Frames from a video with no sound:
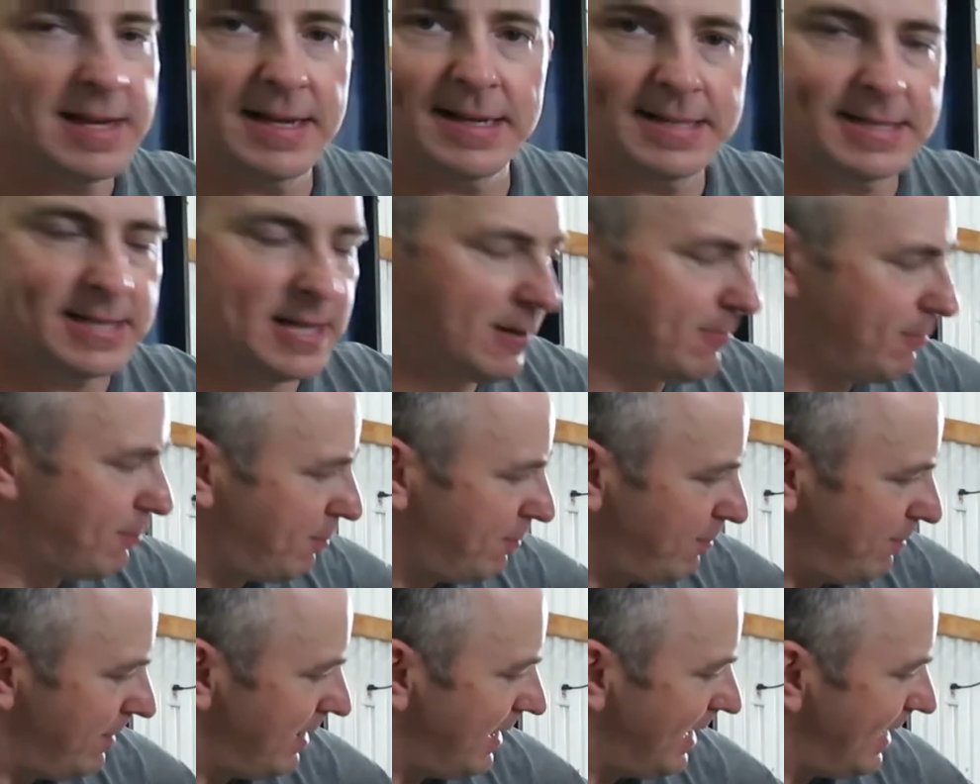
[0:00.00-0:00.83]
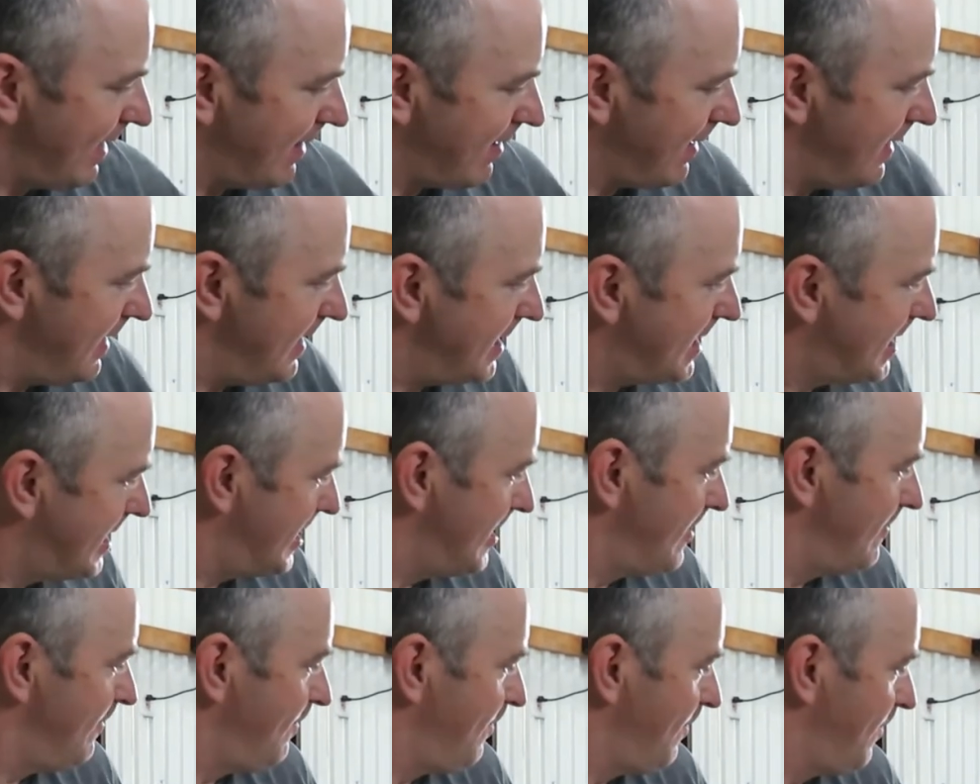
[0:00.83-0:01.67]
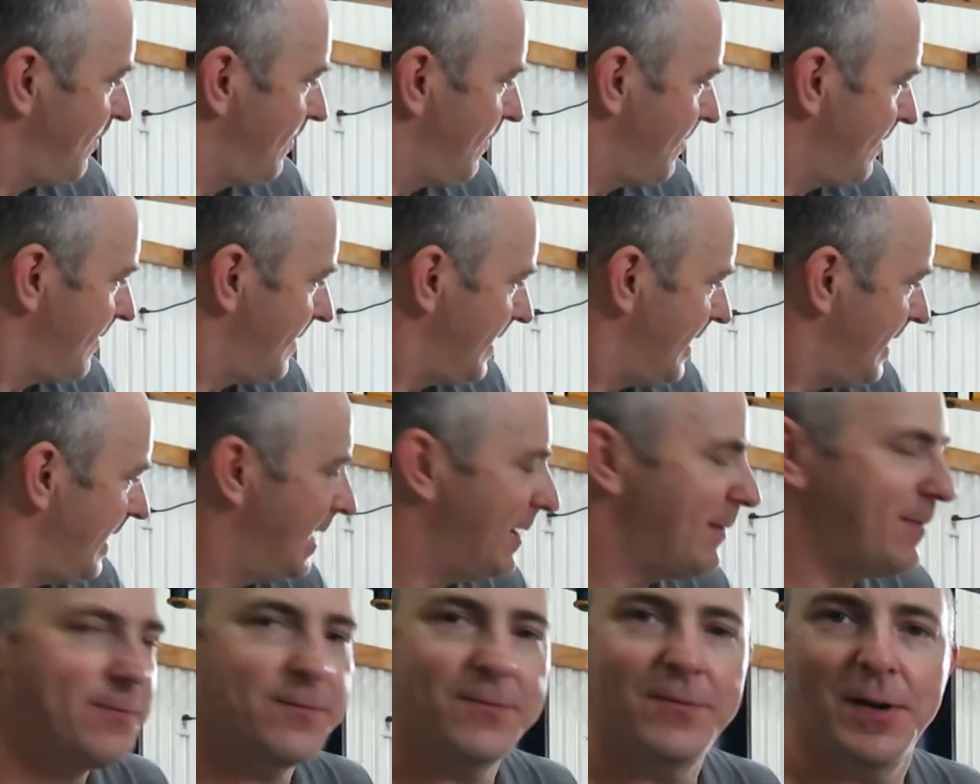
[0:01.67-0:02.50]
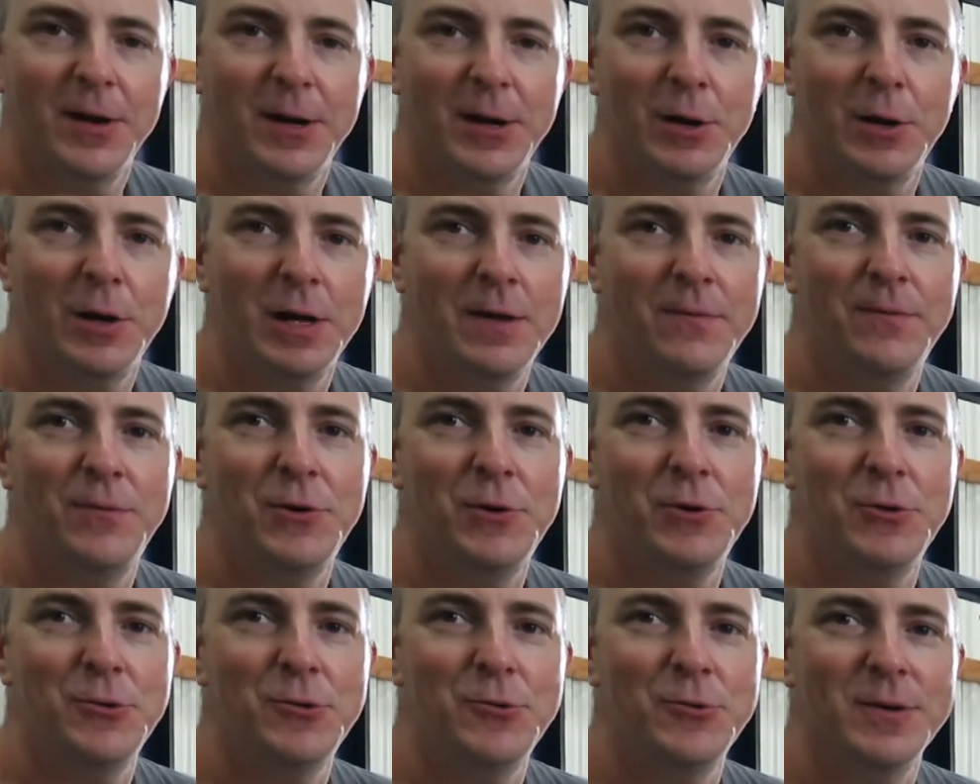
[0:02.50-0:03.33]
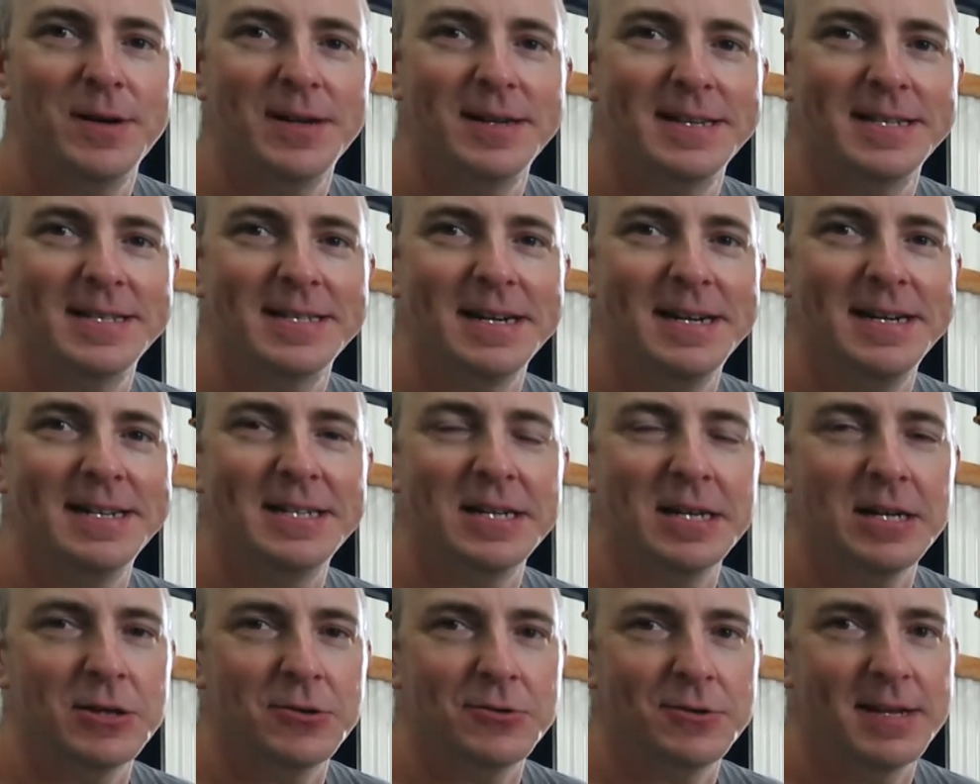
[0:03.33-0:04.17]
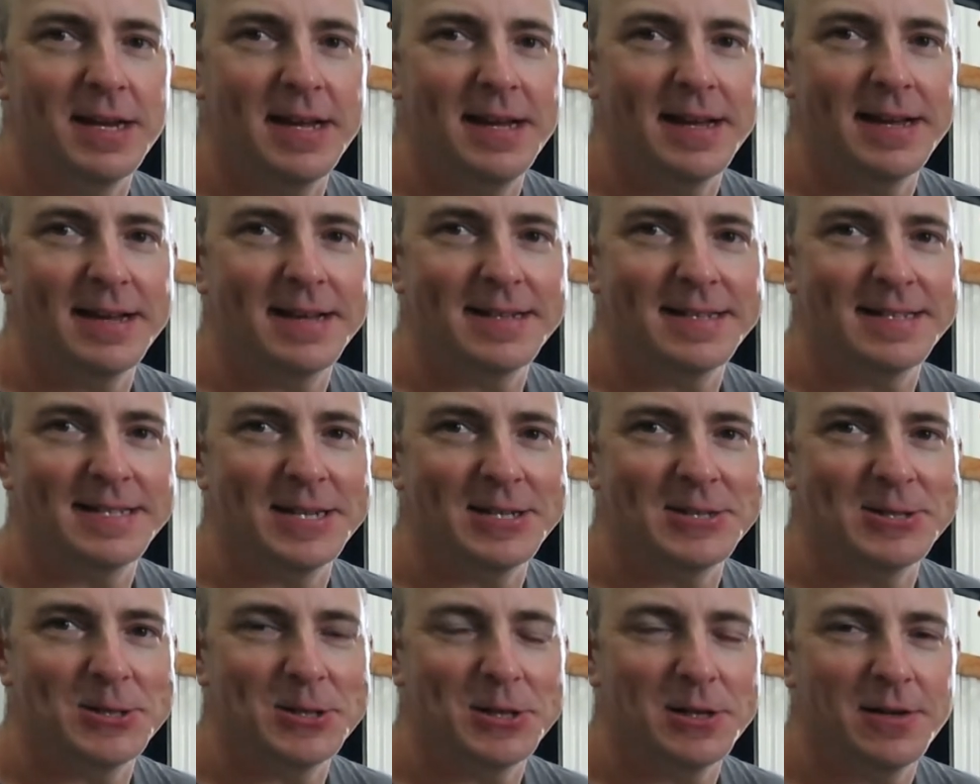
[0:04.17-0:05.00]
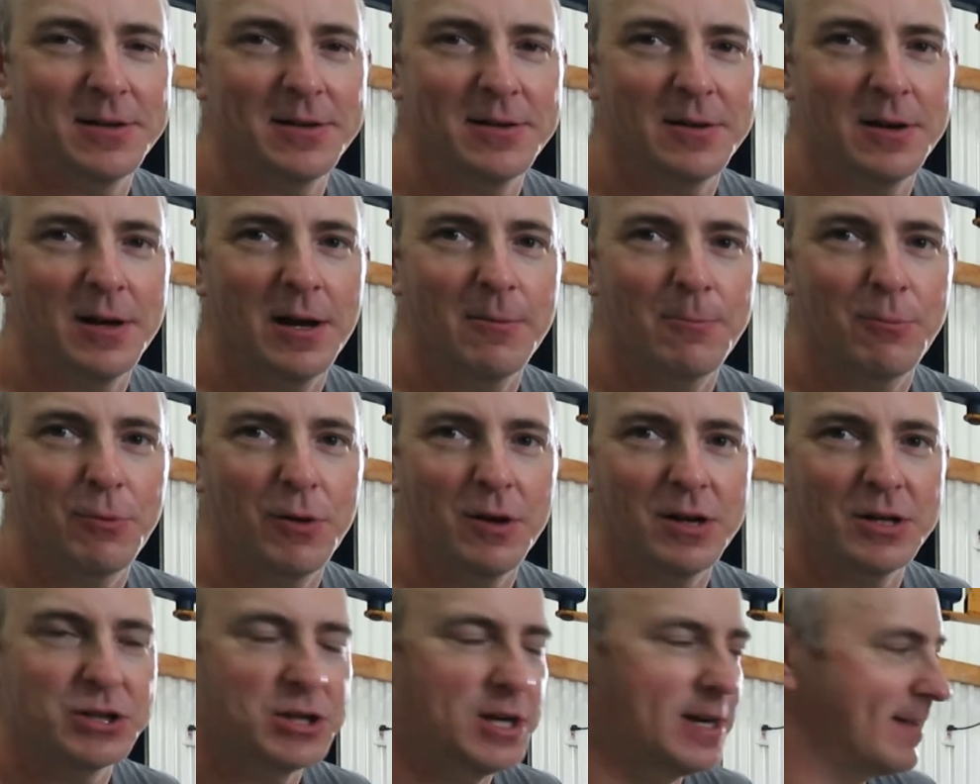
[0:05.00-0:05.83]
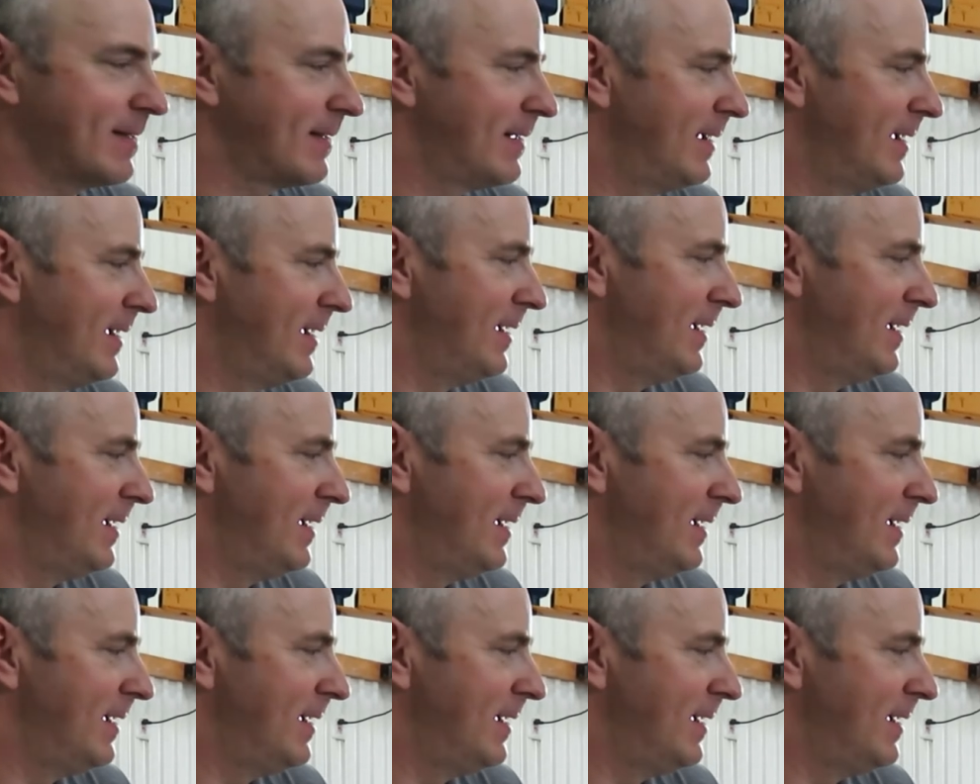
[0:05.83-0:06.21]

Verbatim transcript: things up like this if, uh, if you uh, decide to undertake such a, a project.